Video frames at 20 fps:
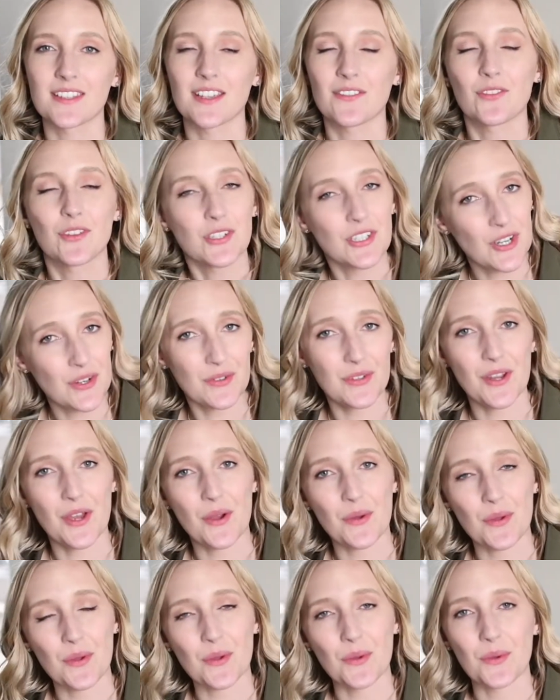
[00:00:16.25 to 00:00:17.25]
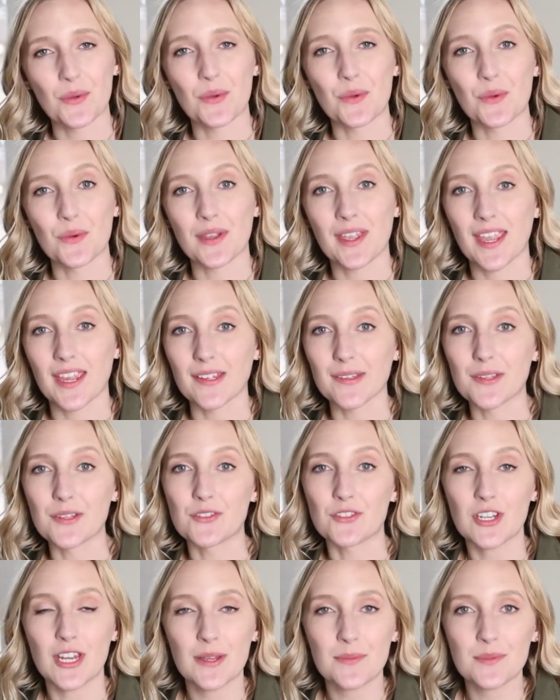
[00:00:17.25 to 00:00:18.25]
If you don't know who
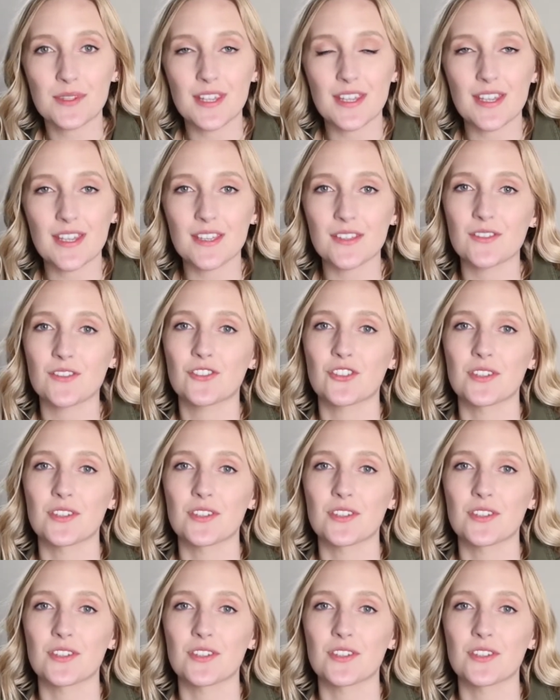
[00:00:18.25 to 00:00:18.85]
Katelyn James is,